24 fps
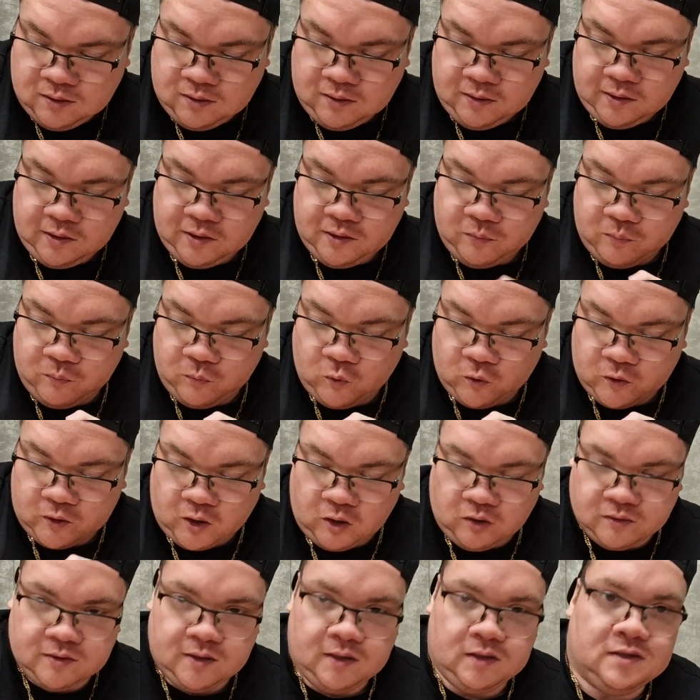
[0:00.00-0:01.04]
Uh, more
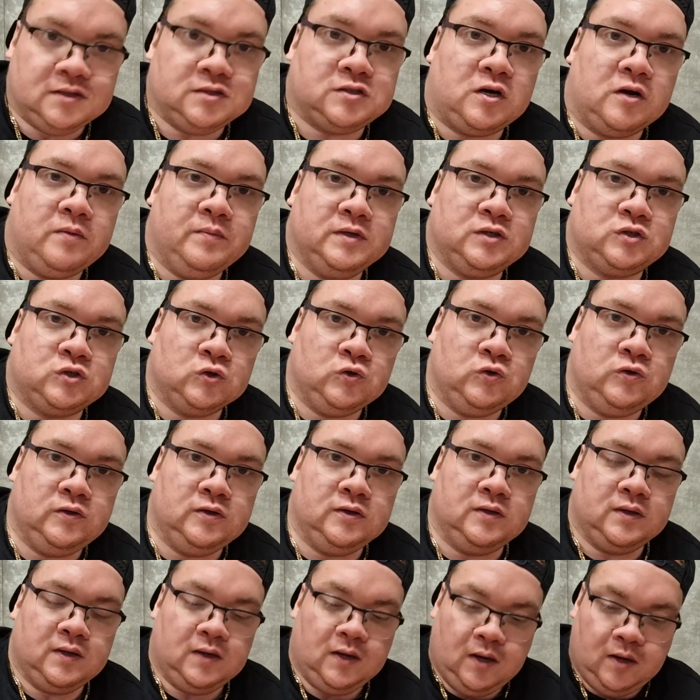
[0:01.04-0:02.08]
content that's coming
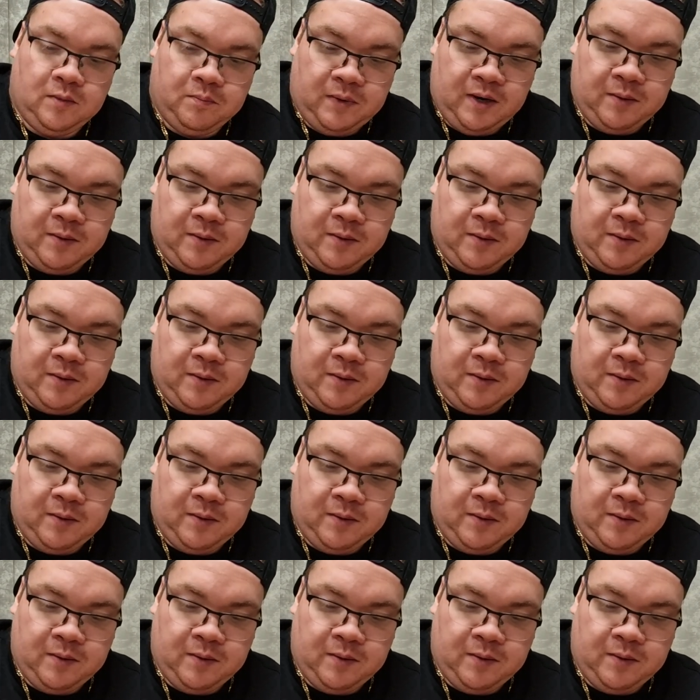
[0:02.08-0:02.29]
soon.